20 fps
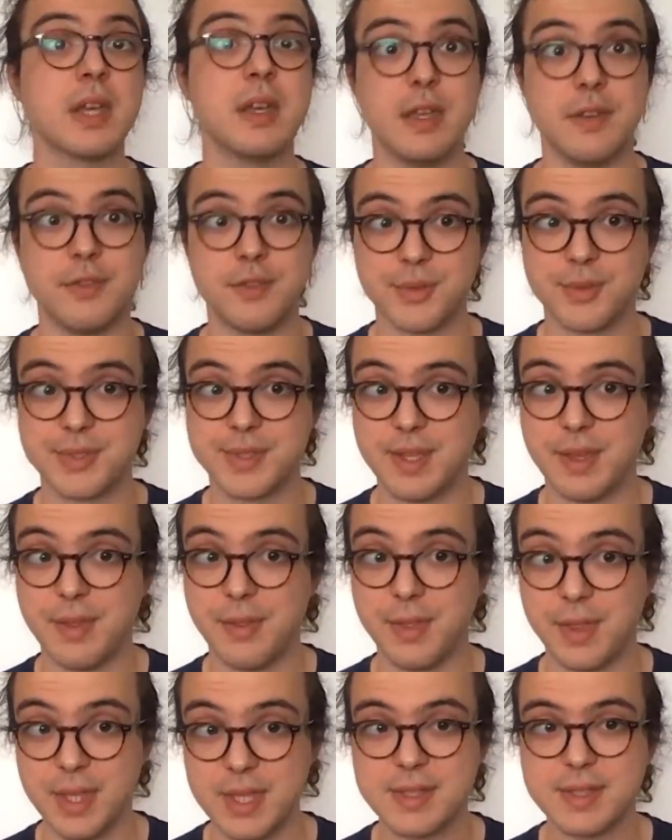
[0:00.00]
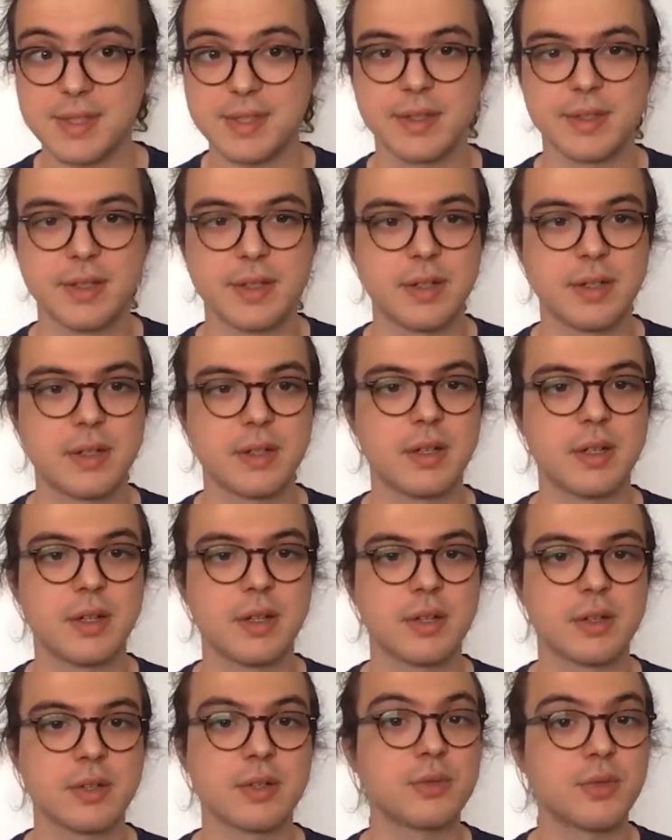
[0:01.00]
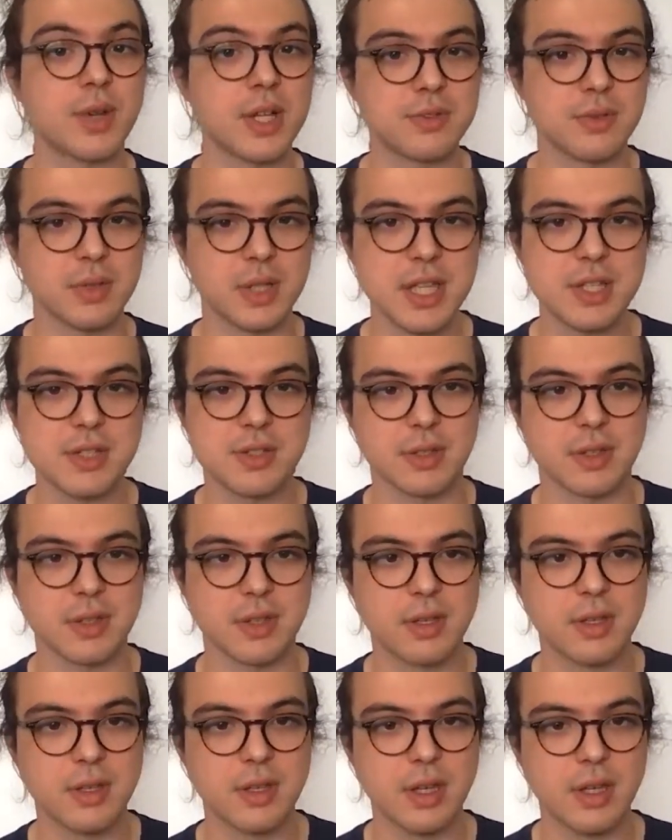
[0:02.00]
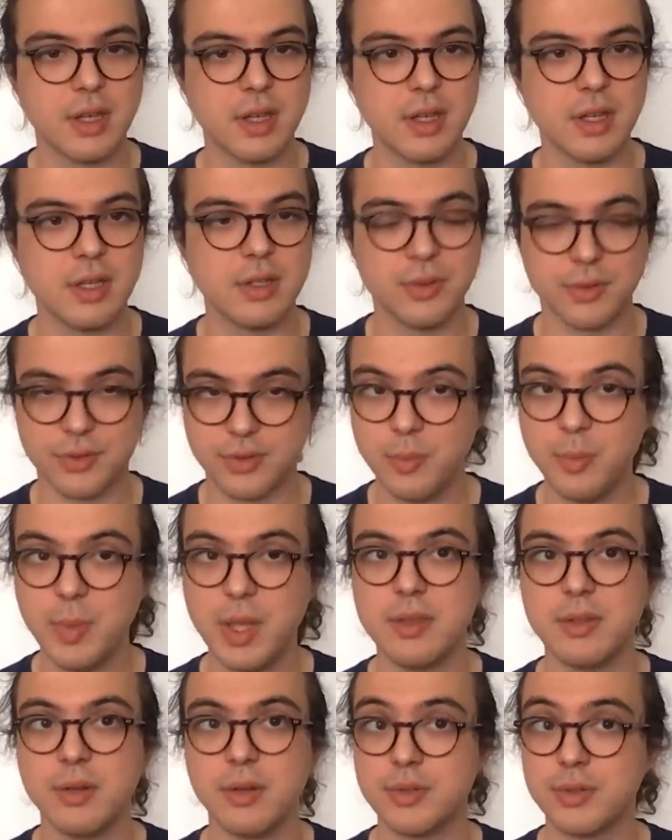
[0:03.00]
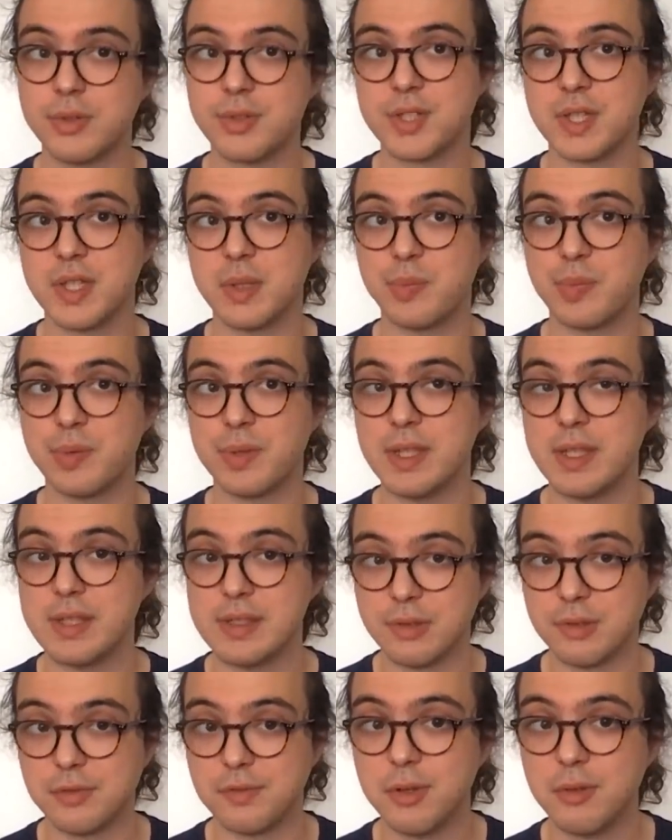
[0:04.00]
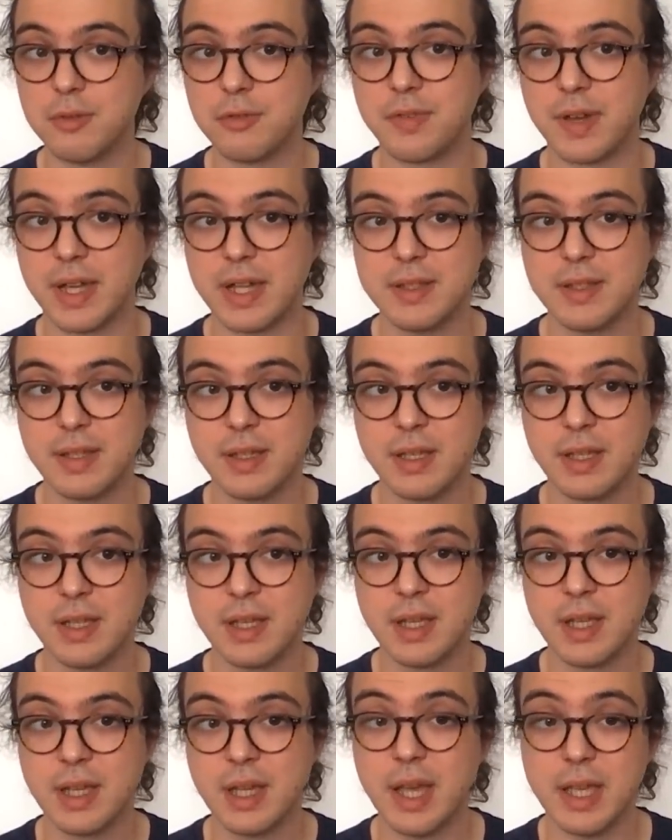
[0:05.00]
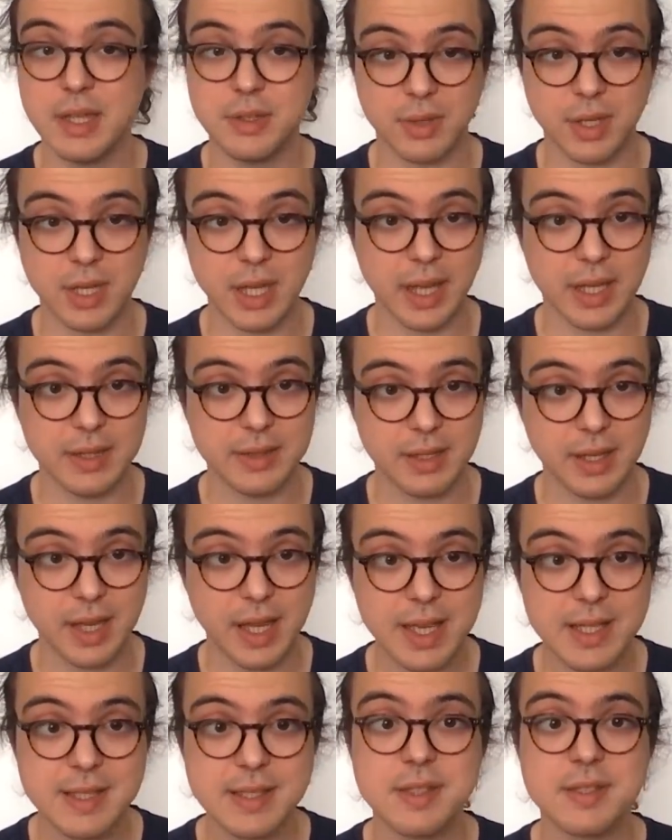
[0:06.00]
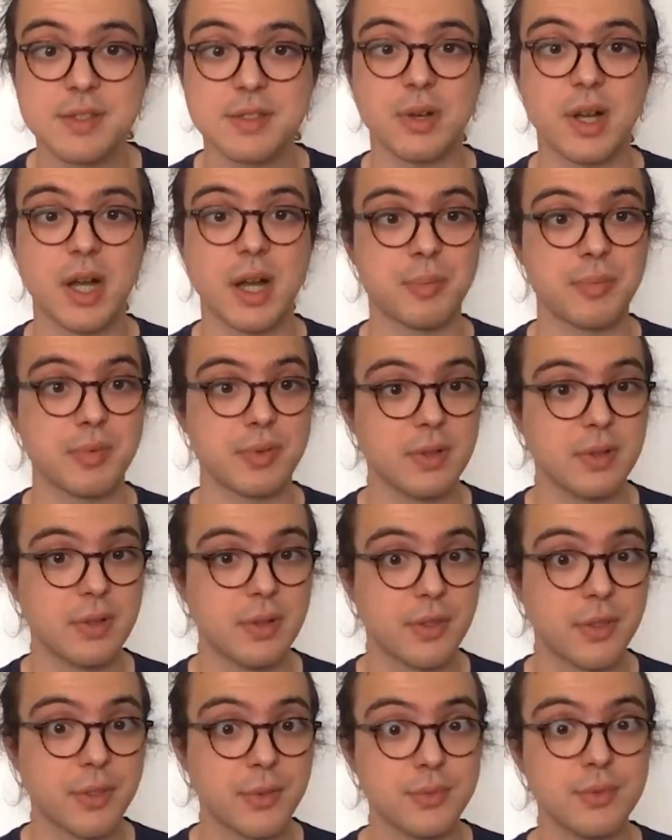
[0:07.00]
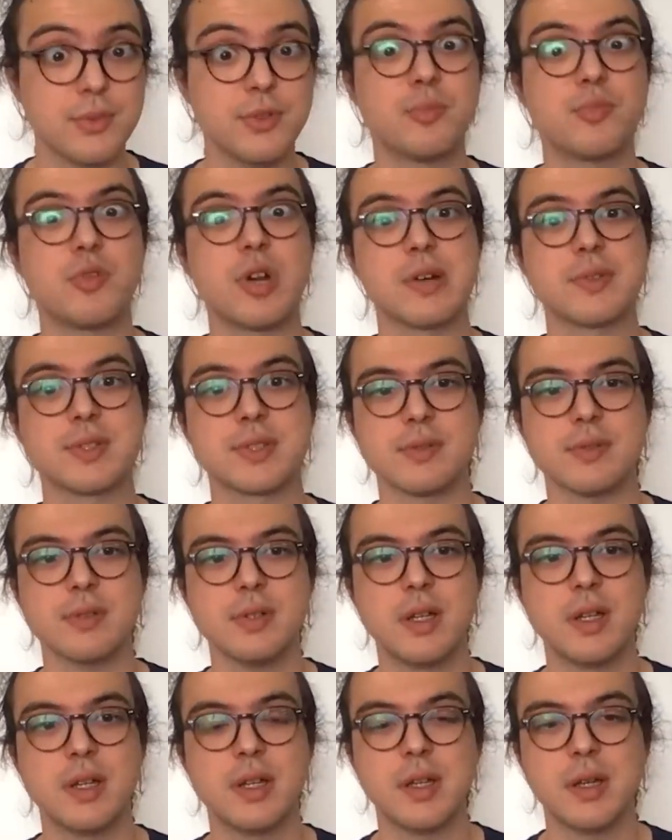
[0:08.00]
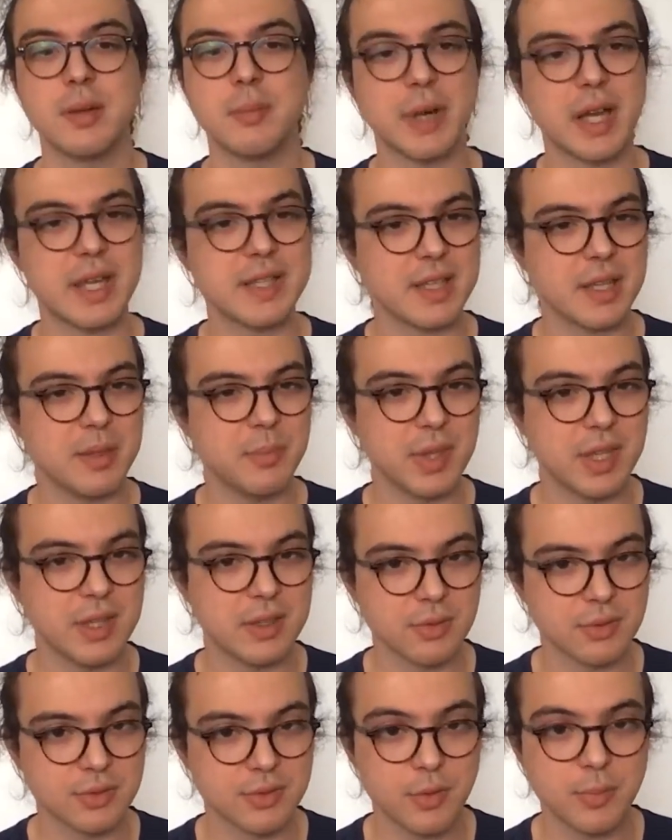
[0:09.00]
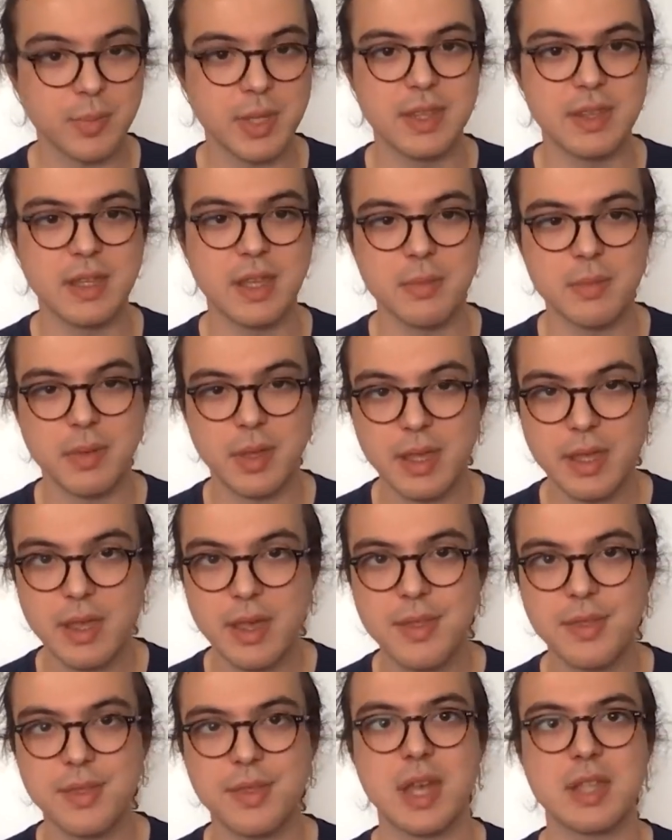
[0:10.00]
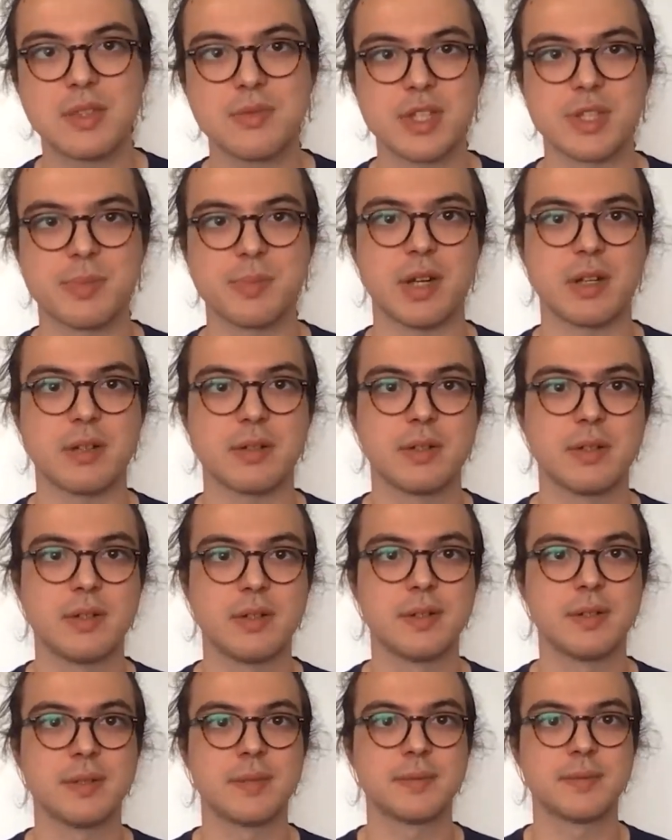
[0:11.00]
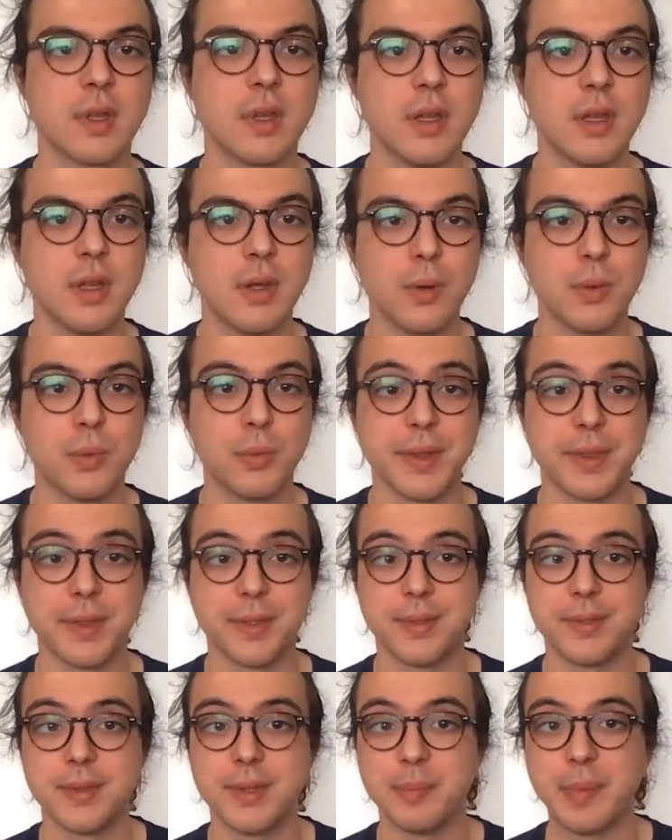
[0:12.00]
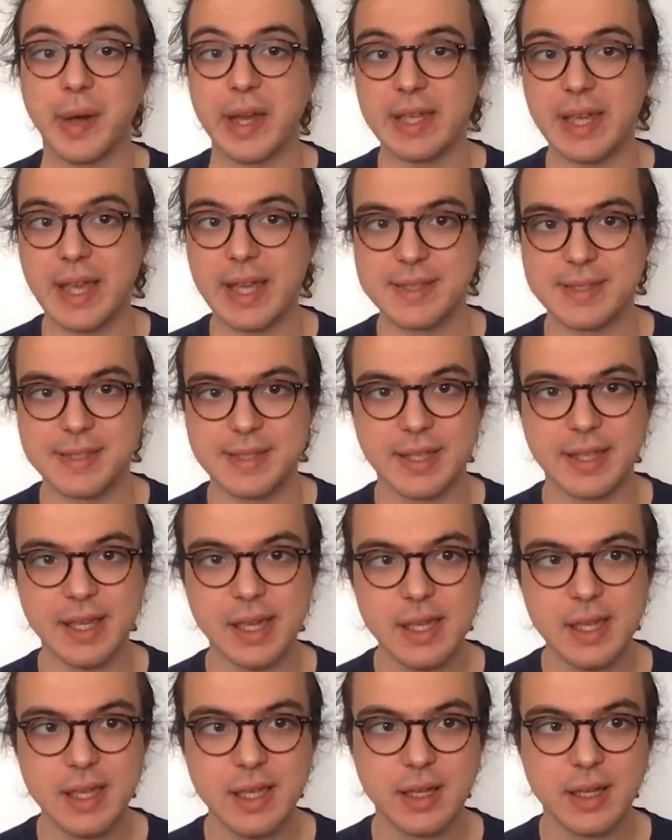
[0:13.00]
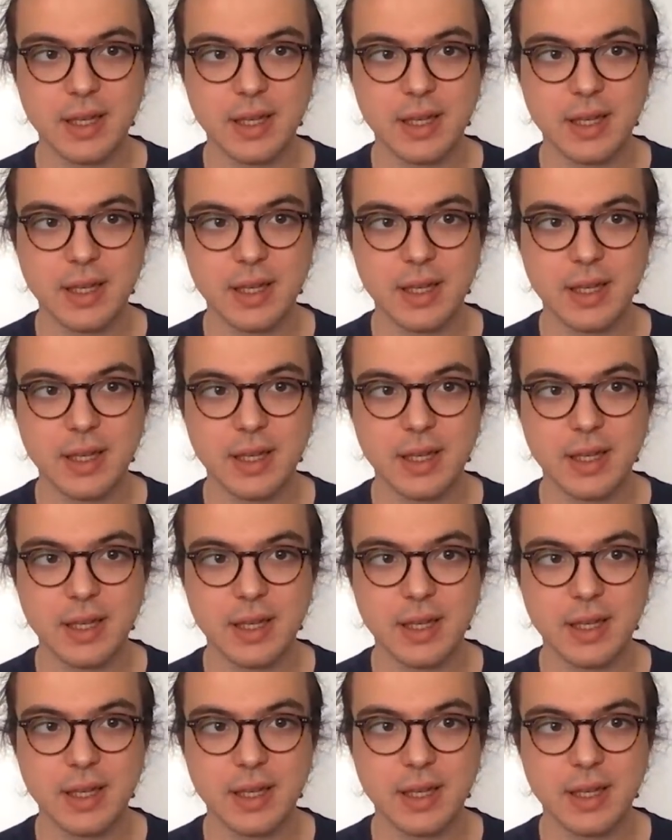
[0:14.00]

If you see this, congratulations, your domain ownership is now verified and you can access your app through the browser by typing your domain name in the address bar. With the Py SDK